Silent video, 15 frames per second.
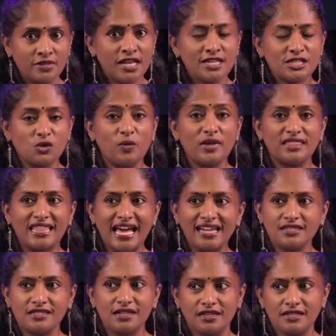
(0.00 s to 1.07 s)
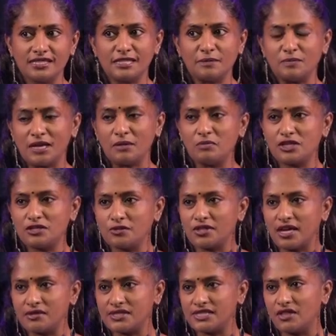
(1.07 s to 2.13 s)
so with that done in September
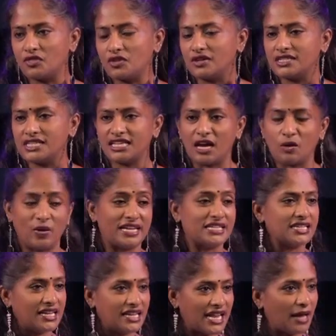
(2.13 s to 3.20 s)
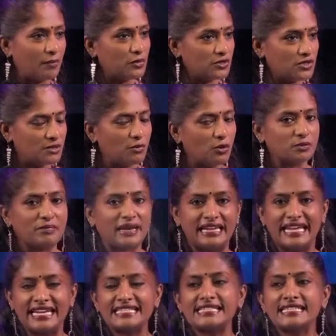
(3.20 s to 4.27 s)
2013, I went ahead and amputated both my
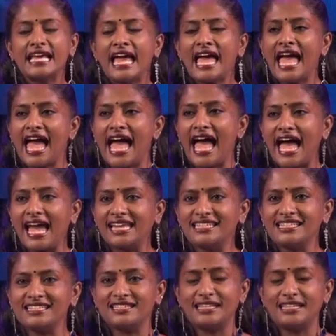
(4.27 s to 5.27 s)
legs. And